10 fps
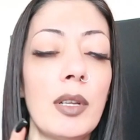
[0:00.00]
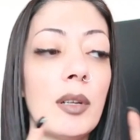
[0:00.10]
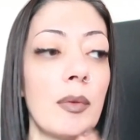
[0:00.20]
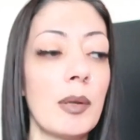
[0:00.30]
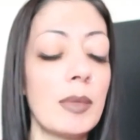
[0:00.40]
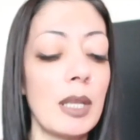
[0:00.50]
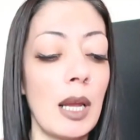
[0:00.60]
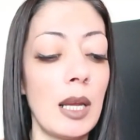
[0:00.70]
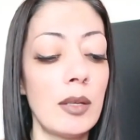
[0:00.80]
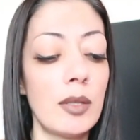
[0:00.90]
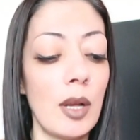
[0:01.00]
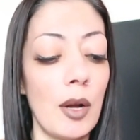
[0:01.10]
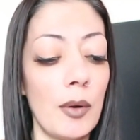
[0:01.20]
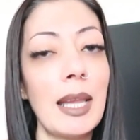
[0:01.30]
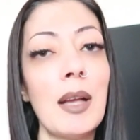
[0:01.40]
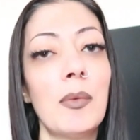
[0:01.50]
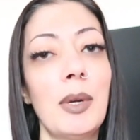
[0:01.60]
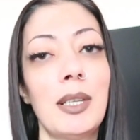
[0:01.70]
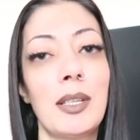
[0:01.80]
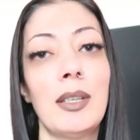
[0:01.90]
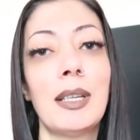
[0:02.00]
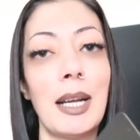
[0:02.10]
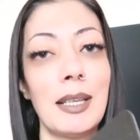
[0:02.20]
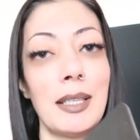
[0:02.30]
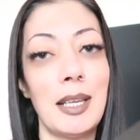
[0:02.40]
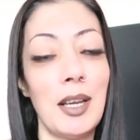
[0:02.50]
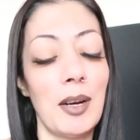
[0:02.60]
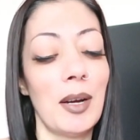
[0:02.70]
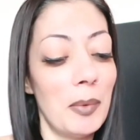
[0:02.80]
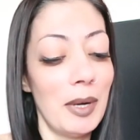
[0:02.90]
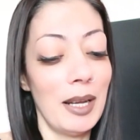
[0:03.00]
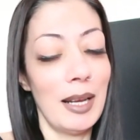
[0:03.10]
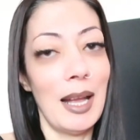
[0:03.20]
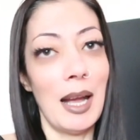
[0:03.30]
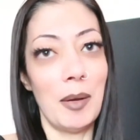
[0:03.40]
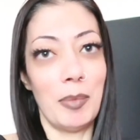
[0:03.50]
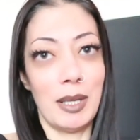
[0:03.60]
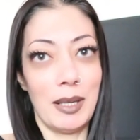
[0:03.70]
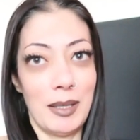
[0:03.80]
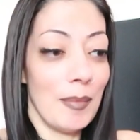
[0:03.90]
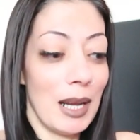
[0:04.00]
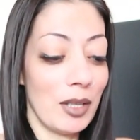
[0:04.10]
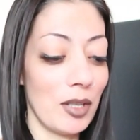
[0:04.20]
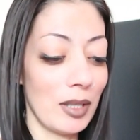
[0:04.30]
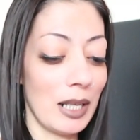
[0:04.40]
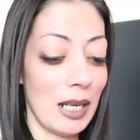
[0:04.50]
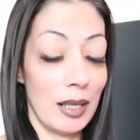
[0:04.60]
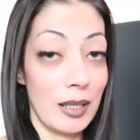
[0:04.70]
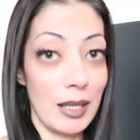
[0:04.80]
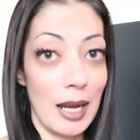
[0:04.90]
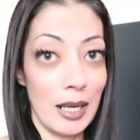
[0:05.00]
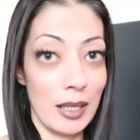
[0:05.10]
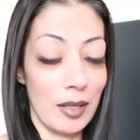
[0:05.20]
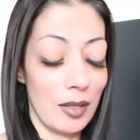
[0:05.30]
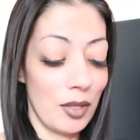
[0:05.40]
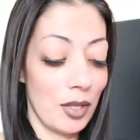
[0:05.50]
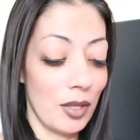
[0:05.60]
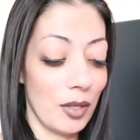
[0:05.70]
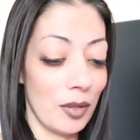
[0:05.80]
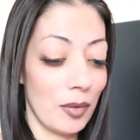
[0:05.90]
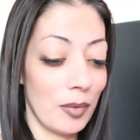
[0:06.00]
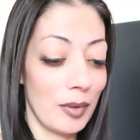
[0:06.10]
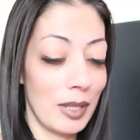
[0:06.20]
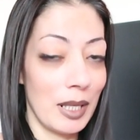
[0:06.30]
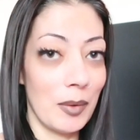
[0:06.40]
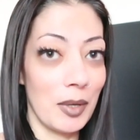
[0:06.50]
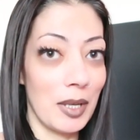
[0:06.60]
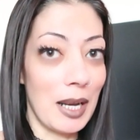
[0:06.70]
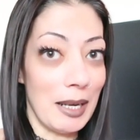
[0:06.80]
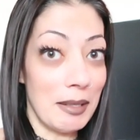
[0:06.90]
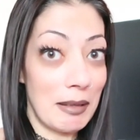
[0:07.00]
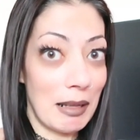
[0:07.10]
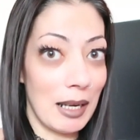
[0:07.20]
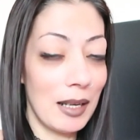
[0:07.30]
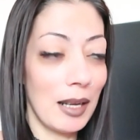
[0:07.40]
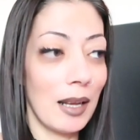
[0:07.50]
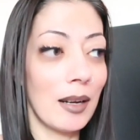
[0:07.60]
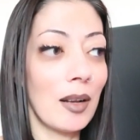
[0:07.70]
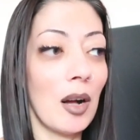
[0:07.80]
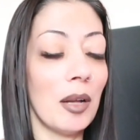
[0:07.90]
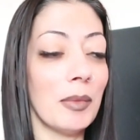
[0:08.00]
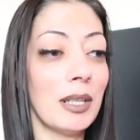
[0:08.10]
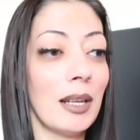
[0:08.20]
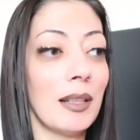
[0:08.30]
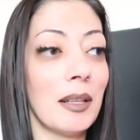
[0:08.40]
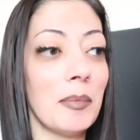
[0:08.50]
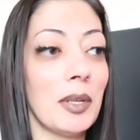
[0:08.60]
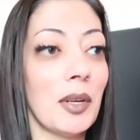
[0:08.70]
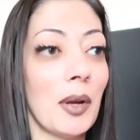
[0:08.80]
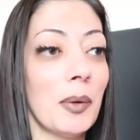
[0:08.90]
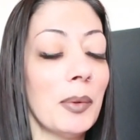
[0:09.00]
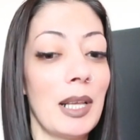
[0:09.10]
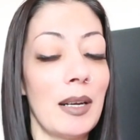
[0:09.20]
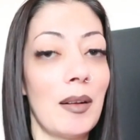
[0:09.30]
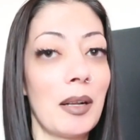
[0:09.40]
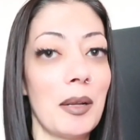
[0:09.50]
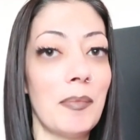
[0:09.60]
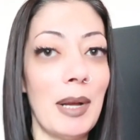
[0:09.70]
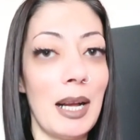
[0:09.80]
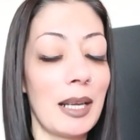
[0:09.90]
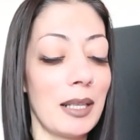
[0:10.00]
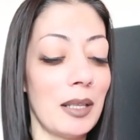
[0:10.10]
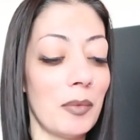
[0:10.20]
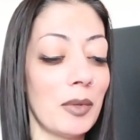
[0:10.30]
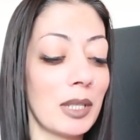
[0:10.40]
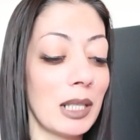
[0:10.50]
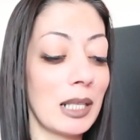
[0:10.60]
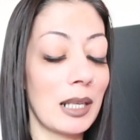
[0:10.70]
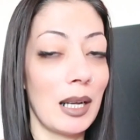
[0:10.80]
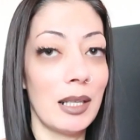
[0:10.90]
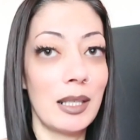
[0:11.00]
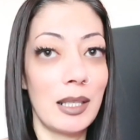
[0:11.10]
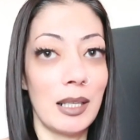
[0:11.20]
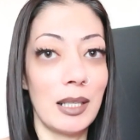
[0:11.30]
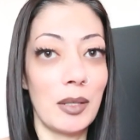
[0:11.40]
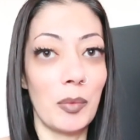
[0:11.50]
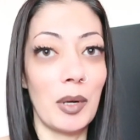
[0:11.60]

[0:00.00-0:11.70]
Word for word: You know what I'm saying? So I can't wait till you guys hear what happened. I'm actually excited to see what you guys think and comment and let me know. Then I'll come back and then we'll discuss this